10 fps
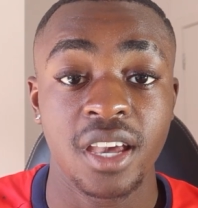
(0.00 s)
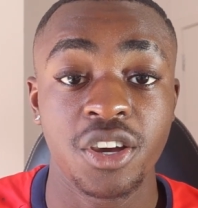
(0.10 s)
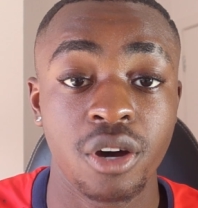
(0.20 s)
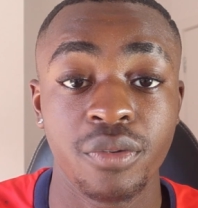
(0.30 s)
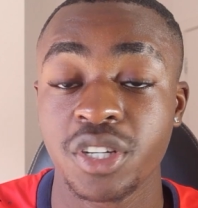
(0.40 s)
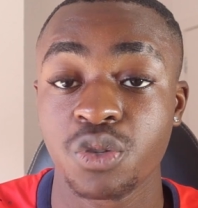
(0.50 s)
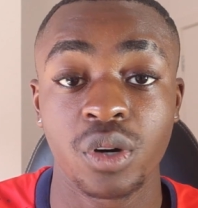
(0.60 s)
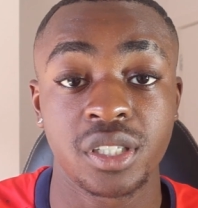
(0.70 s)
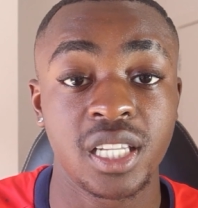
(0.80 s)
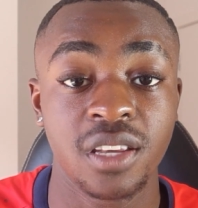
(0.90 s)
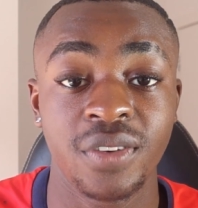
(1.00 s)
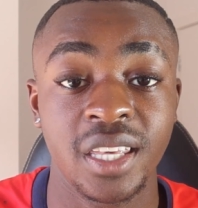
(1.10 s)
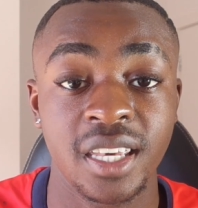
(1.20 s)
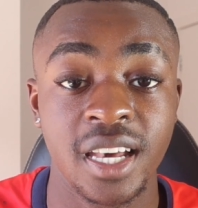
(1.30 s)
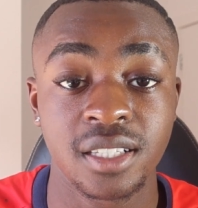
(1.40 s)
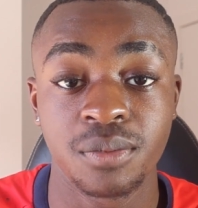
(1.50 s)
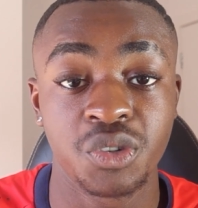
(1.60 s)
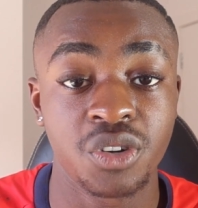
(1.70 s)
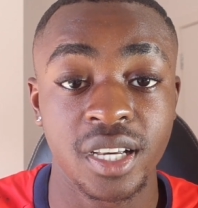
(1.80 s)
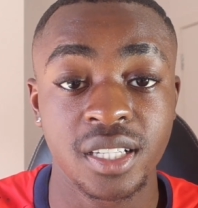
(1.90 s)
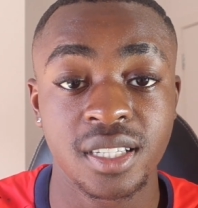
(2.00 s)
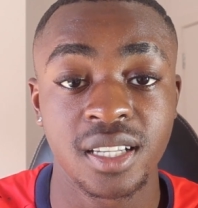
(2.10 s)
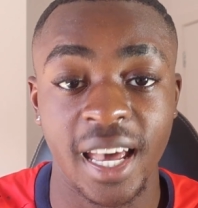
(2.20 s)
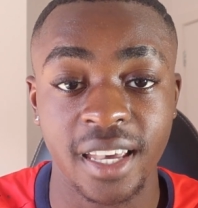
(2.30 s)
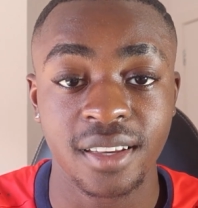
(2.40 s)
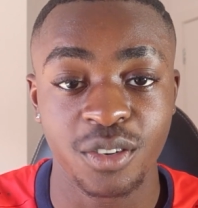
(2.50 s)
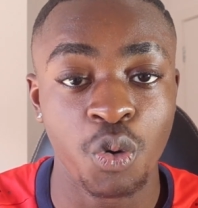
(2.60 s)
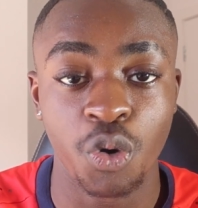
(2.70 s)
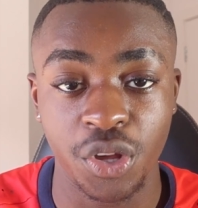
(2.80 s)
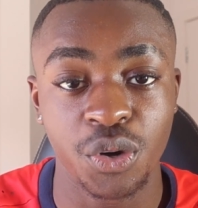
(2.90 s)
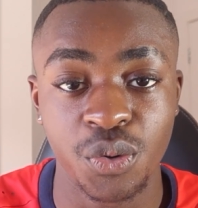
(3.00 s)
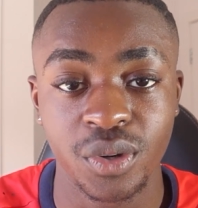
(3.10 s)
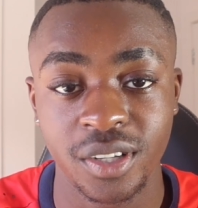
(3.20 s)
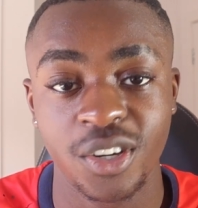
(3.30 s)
You know, we just watch TV, get some drinks, like cordial,